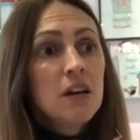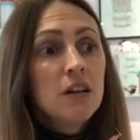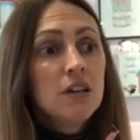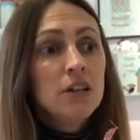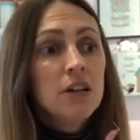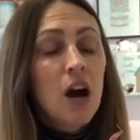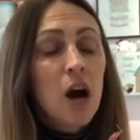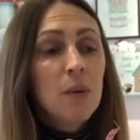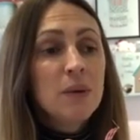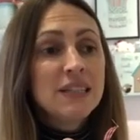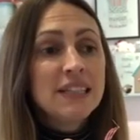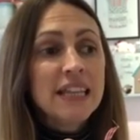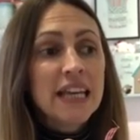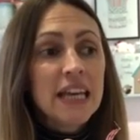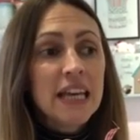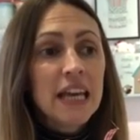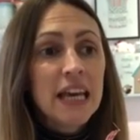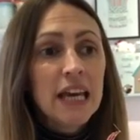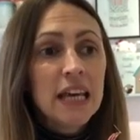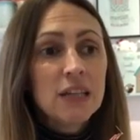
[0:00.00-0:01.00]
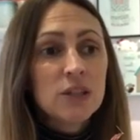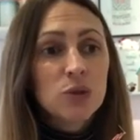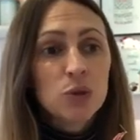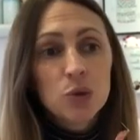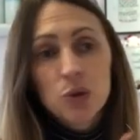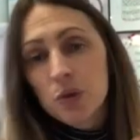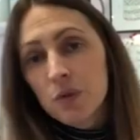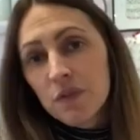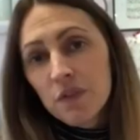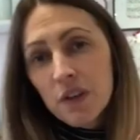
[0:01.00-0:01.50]
I was thinking sort
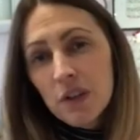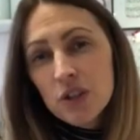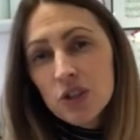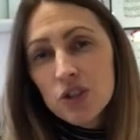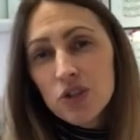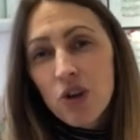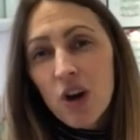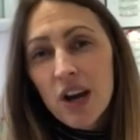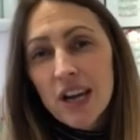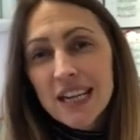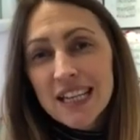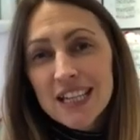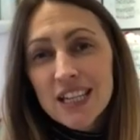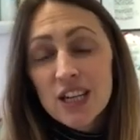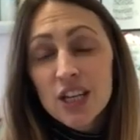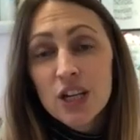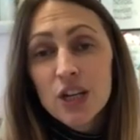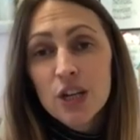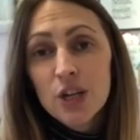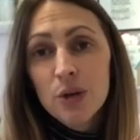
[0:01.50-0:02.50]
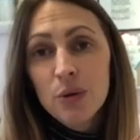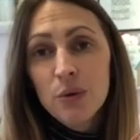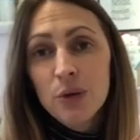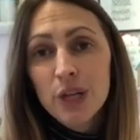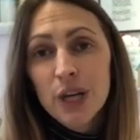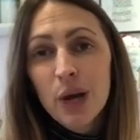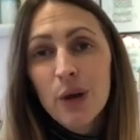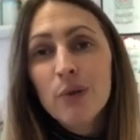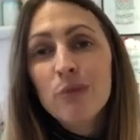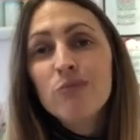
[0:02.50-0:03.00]
of trying to, you
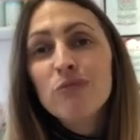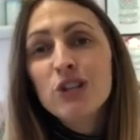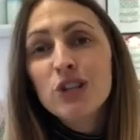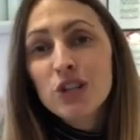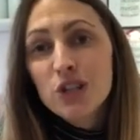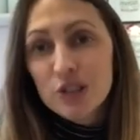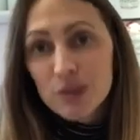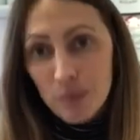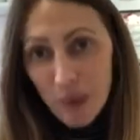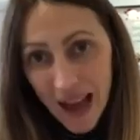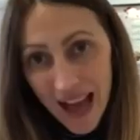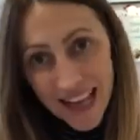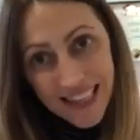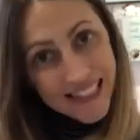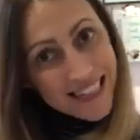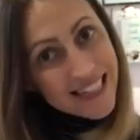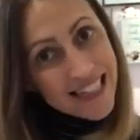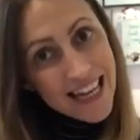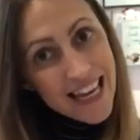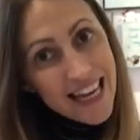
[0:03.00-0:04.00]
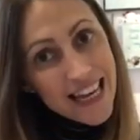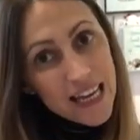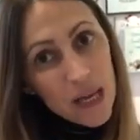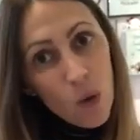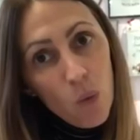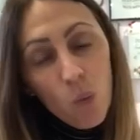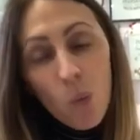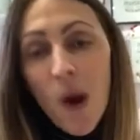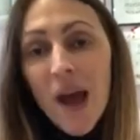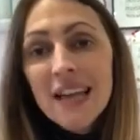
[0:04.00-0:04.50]
know, reduce plastic
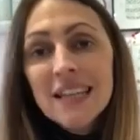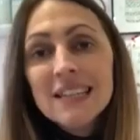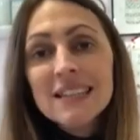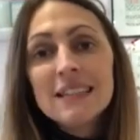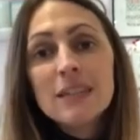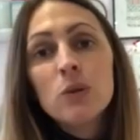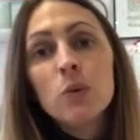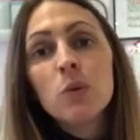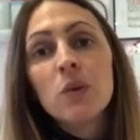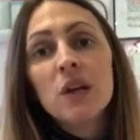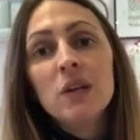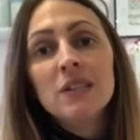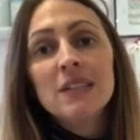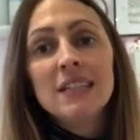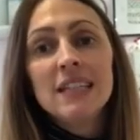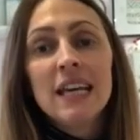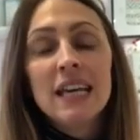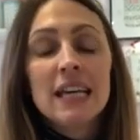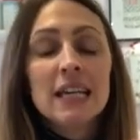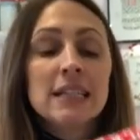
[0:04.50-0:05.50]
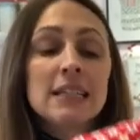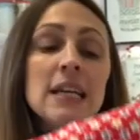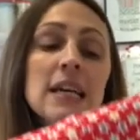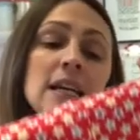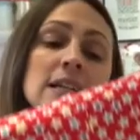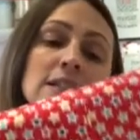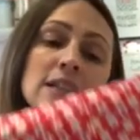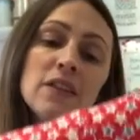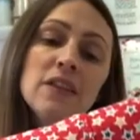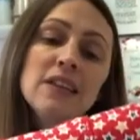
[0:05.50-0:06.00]
and waste and all those things.
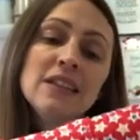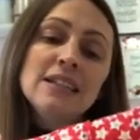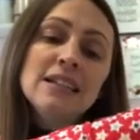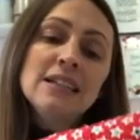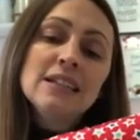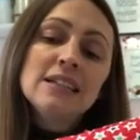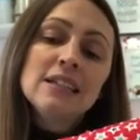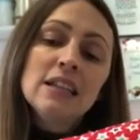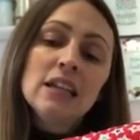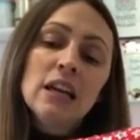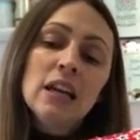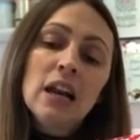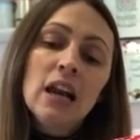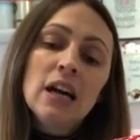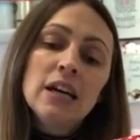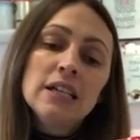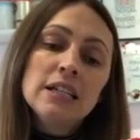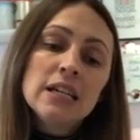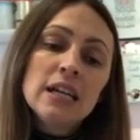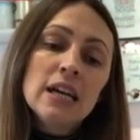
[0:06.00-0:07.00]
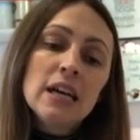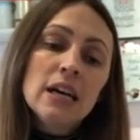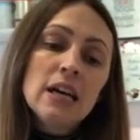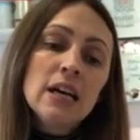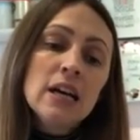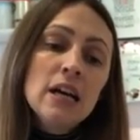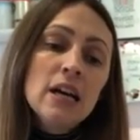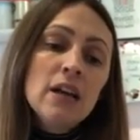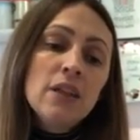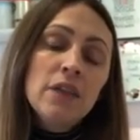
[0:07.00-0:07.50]
So this is the little idea
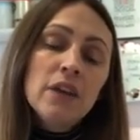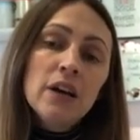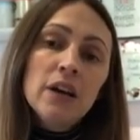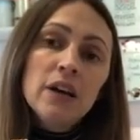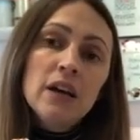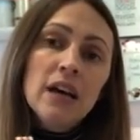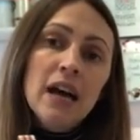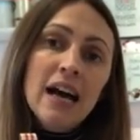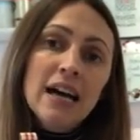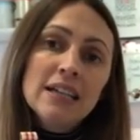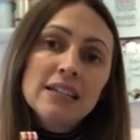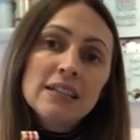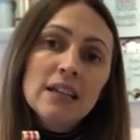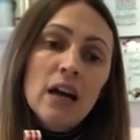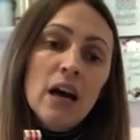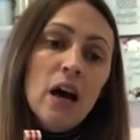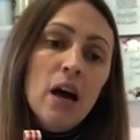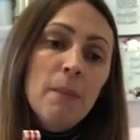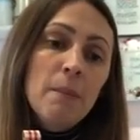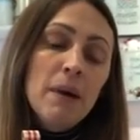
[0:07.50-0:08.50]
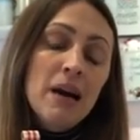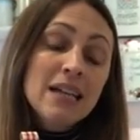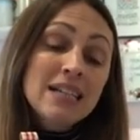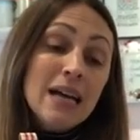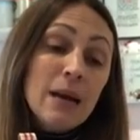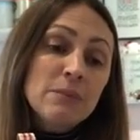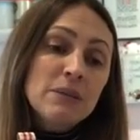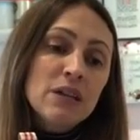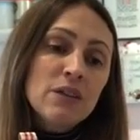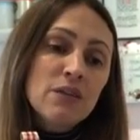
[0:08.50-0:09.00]
that has
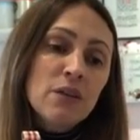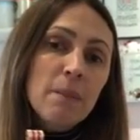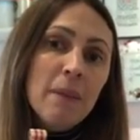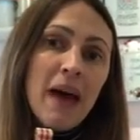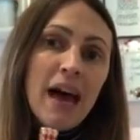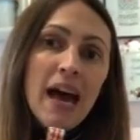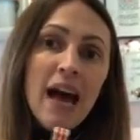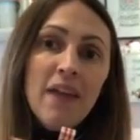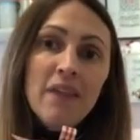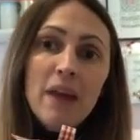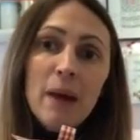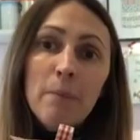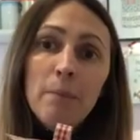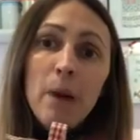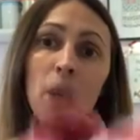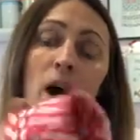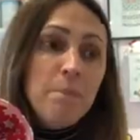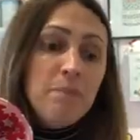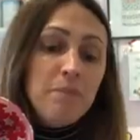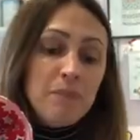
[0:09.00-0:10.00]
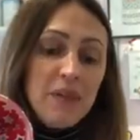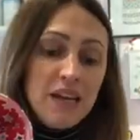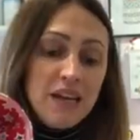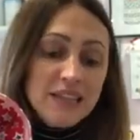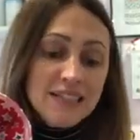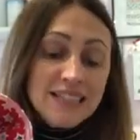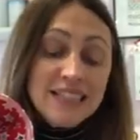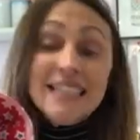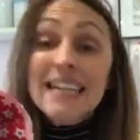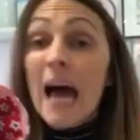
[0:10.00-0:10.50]
adapted from that. And they're
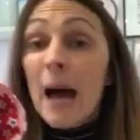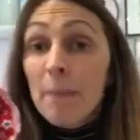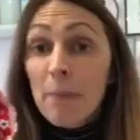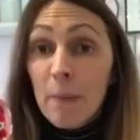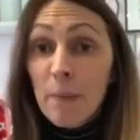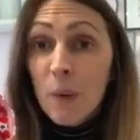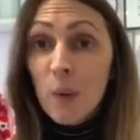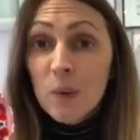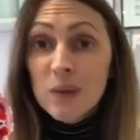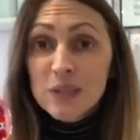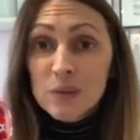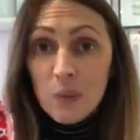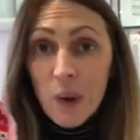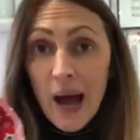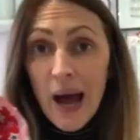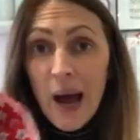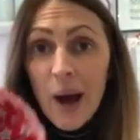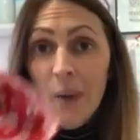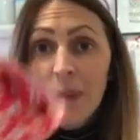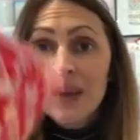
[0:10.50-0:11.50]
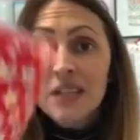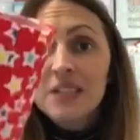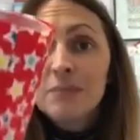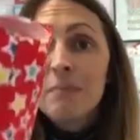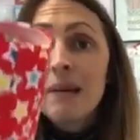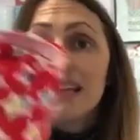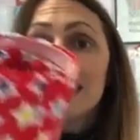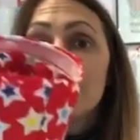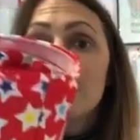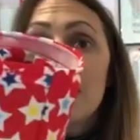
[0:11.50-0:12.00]
snappable as well, which
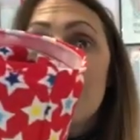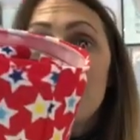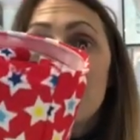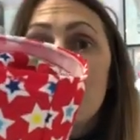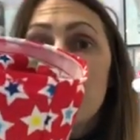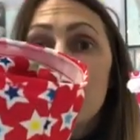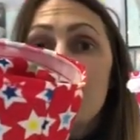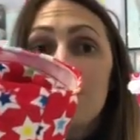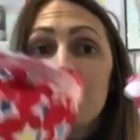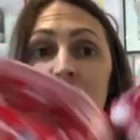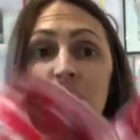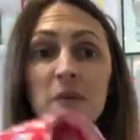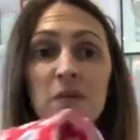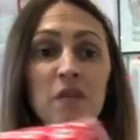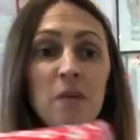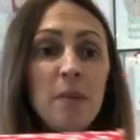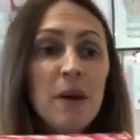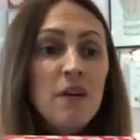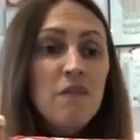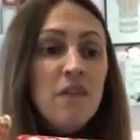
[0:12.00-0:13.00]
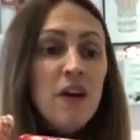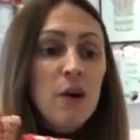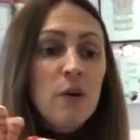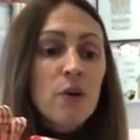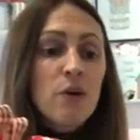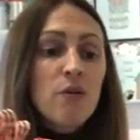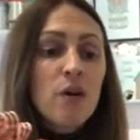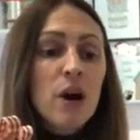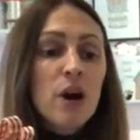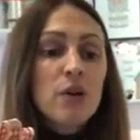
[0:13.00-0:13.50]
makes them even more fun with a bit of
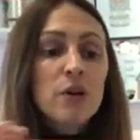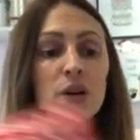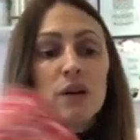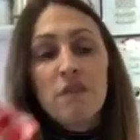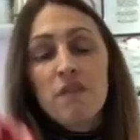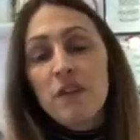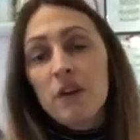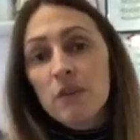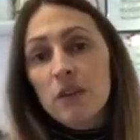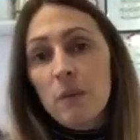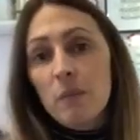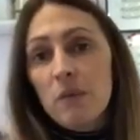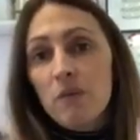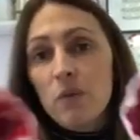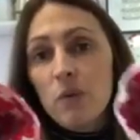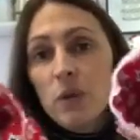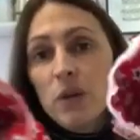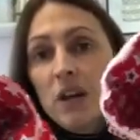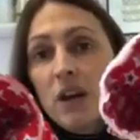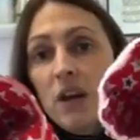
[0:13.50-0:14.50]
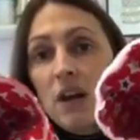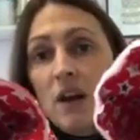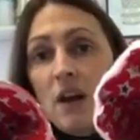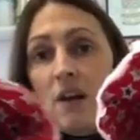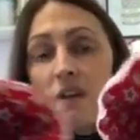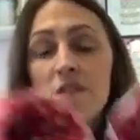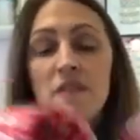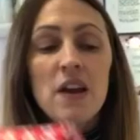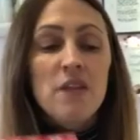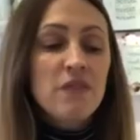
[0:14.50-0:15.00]
Velcro. You can fill them with all your
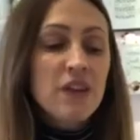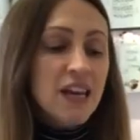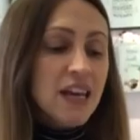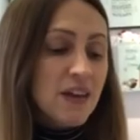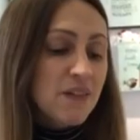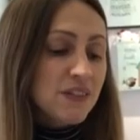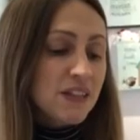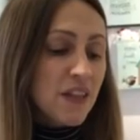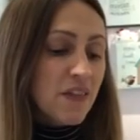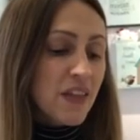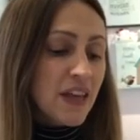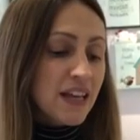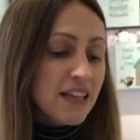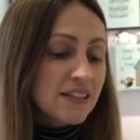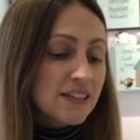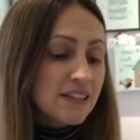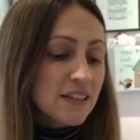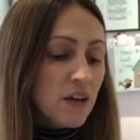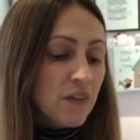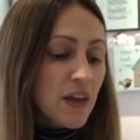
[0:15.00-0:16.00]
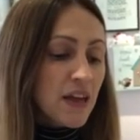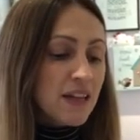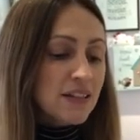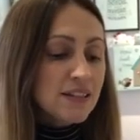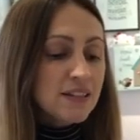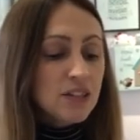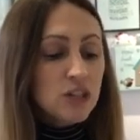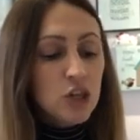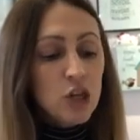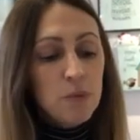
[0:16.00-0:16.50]
favourite gifts and things. So they're
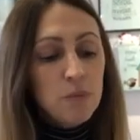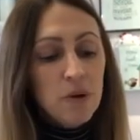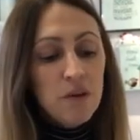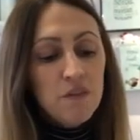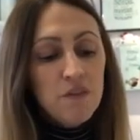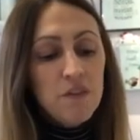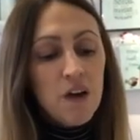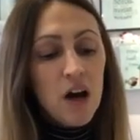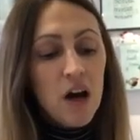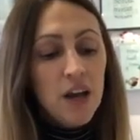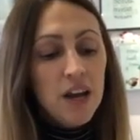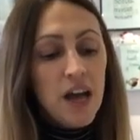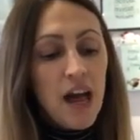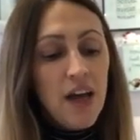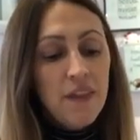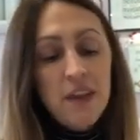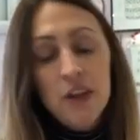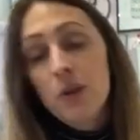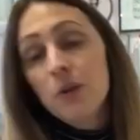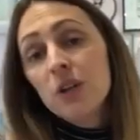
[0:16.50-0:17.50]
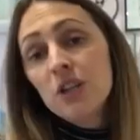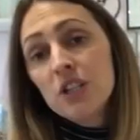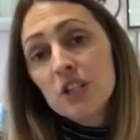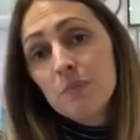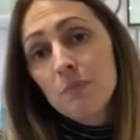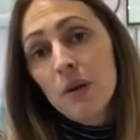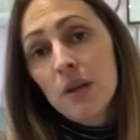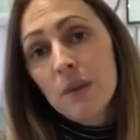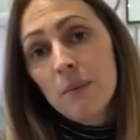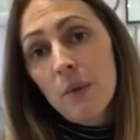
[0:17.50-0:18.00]
super fun. And then you can just
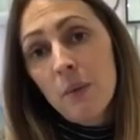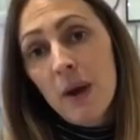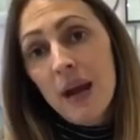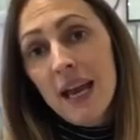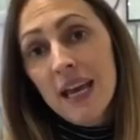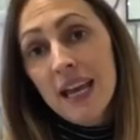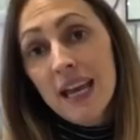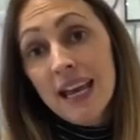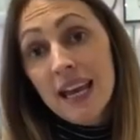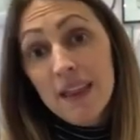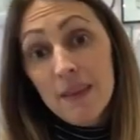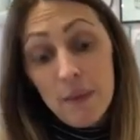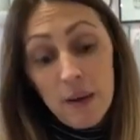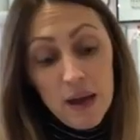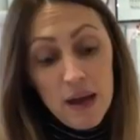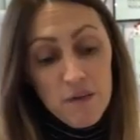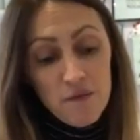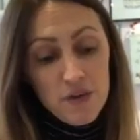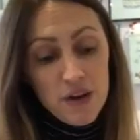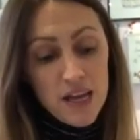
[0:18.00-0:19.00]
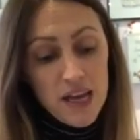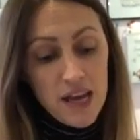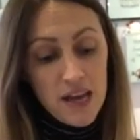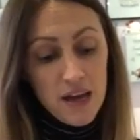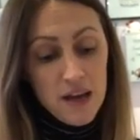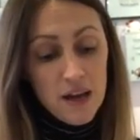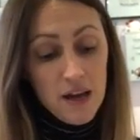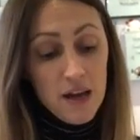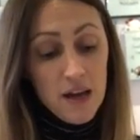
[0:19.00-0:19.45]
put them away and get them out every year.